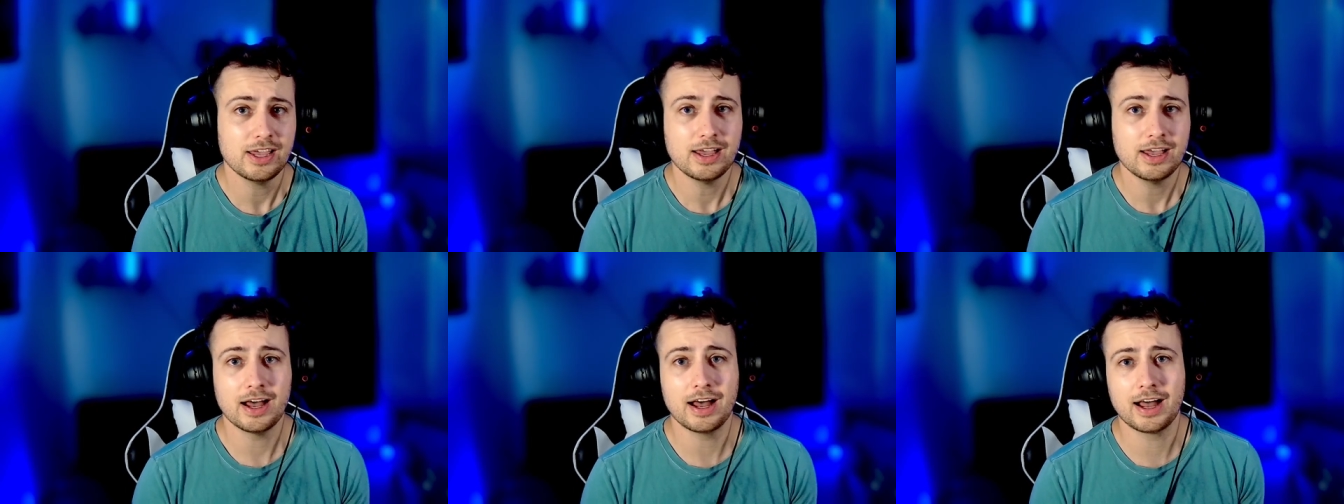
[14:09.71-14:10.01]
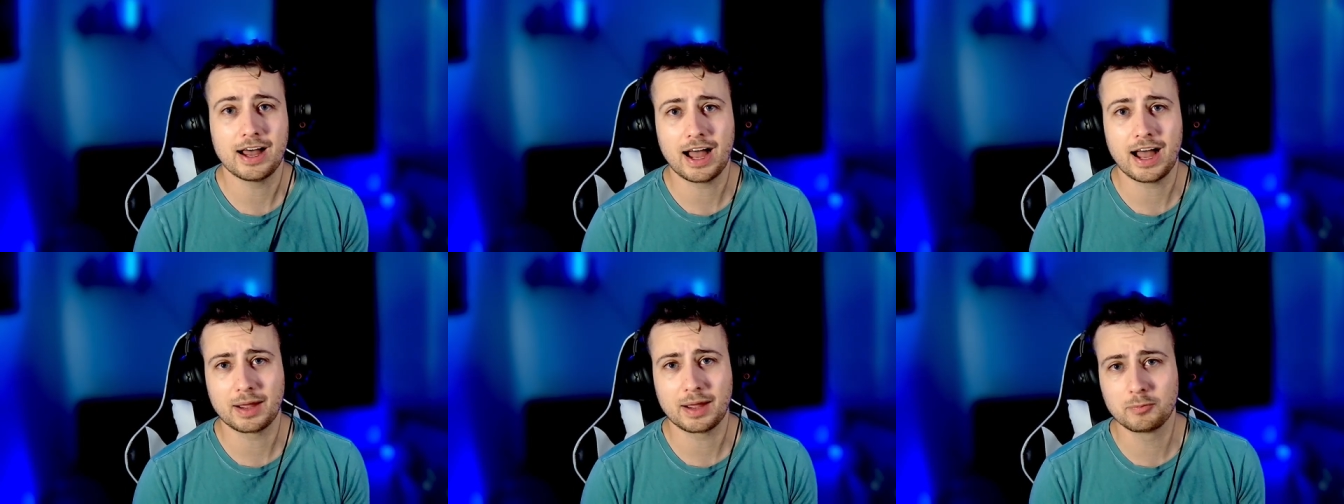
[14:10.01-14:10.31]
uh,
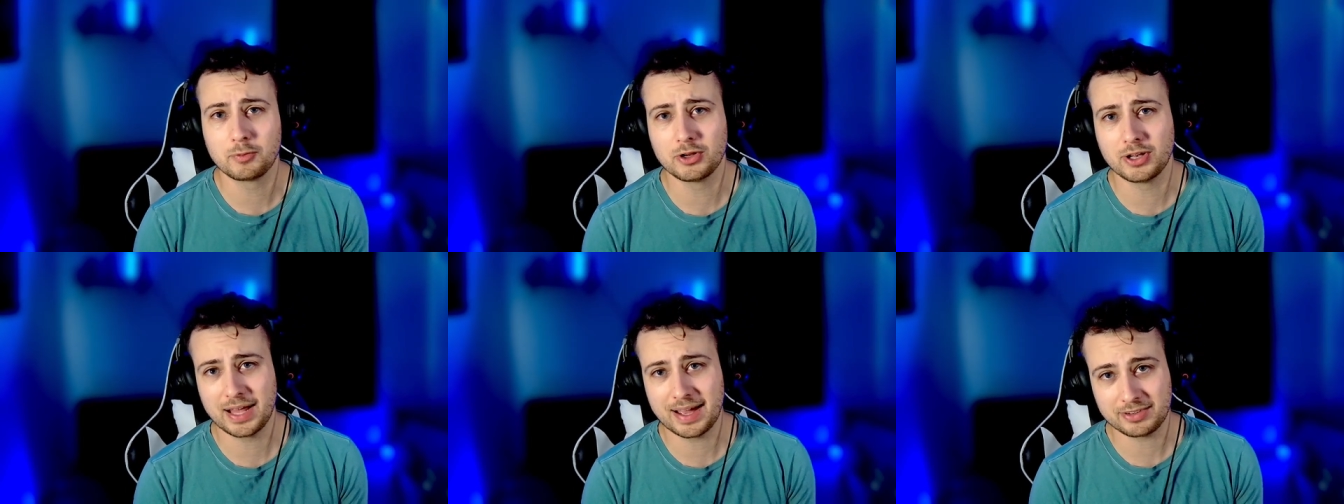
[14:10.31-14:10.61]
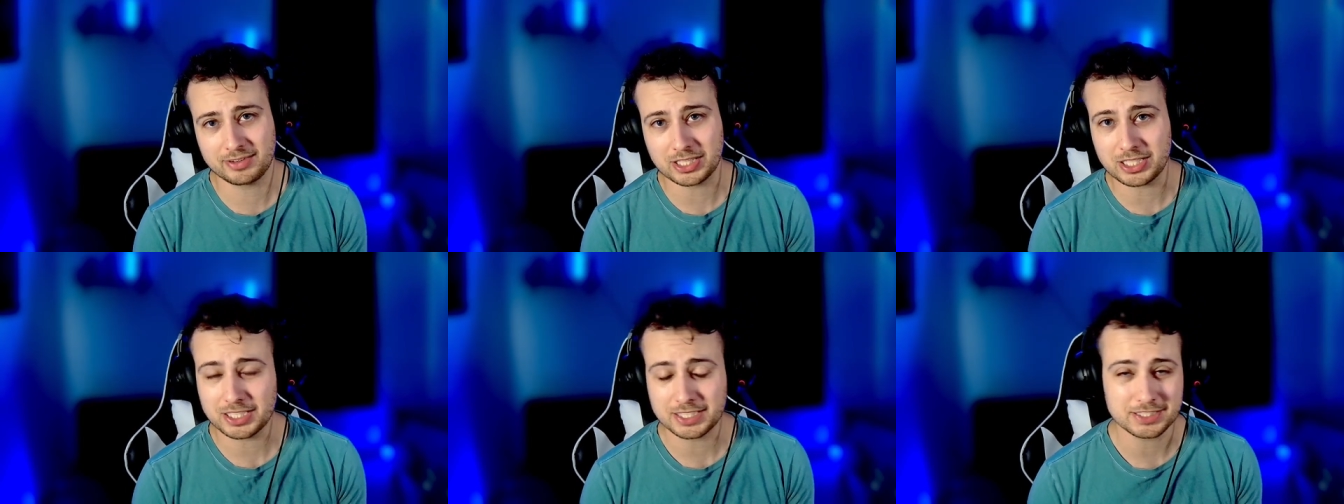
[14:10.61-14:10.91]
I will have
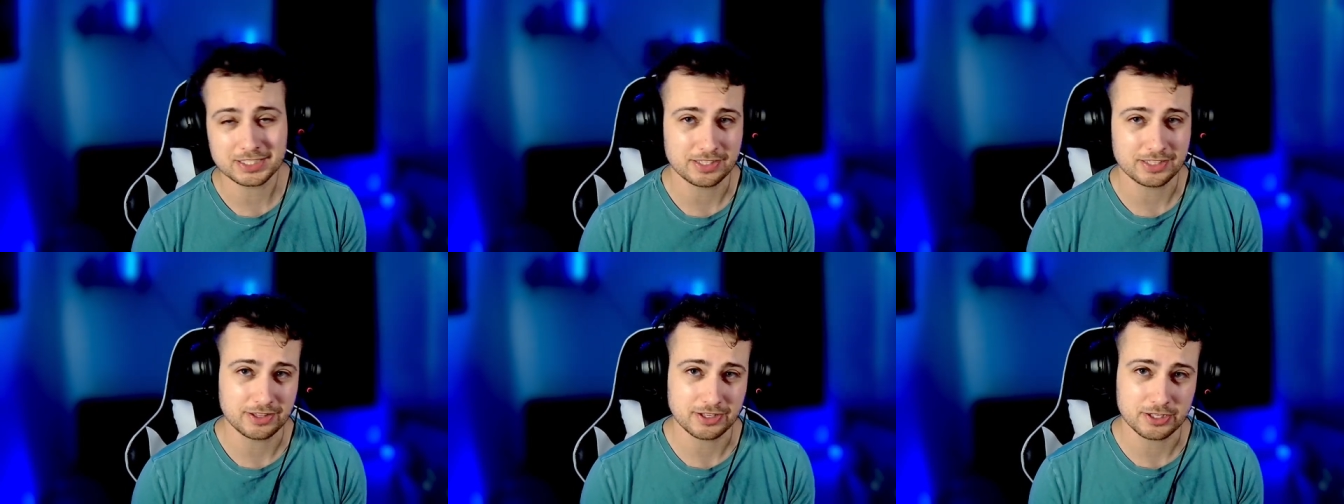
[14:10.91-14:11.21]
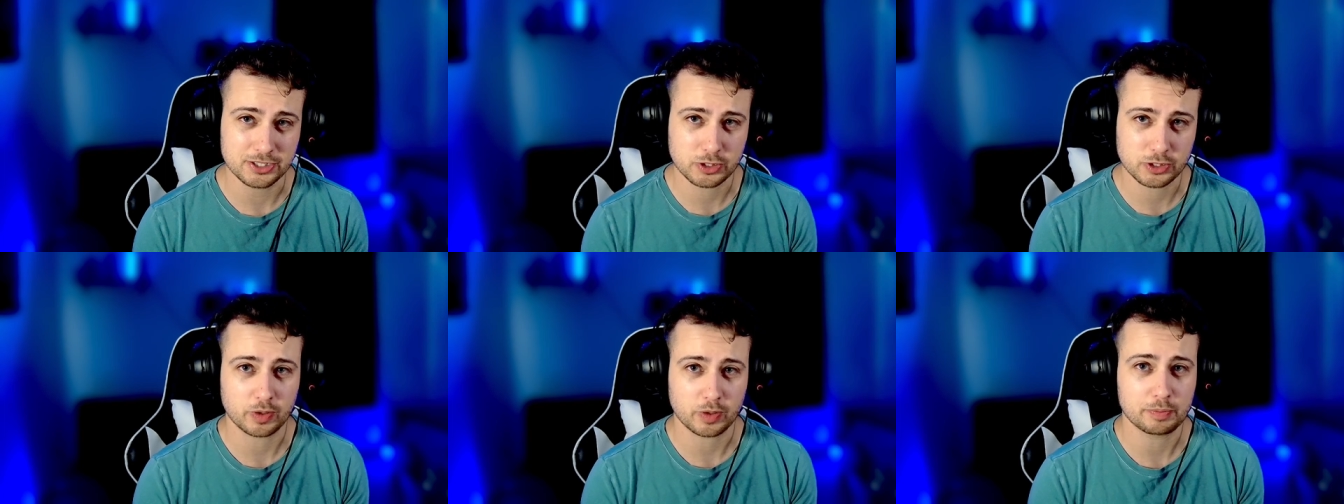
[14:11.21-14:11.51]
it linked in the
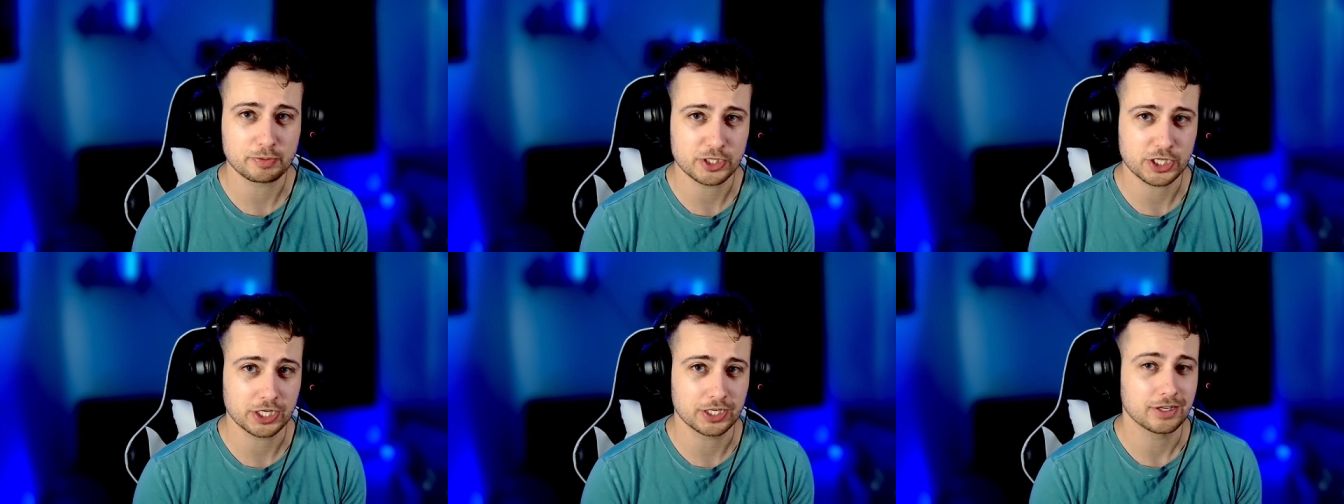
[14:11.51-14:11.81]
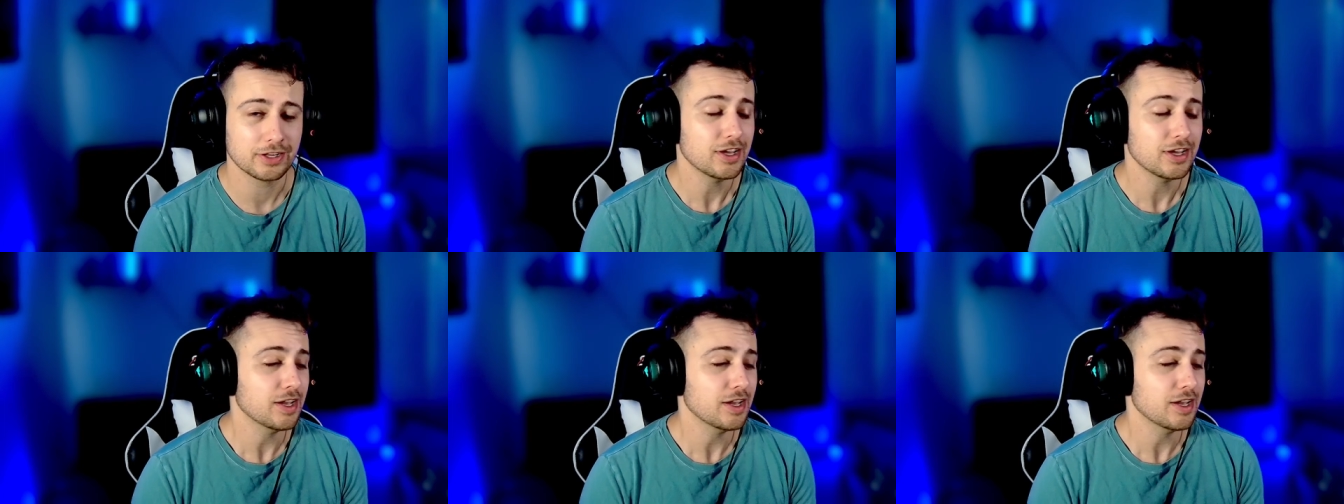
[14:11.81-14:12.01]
description,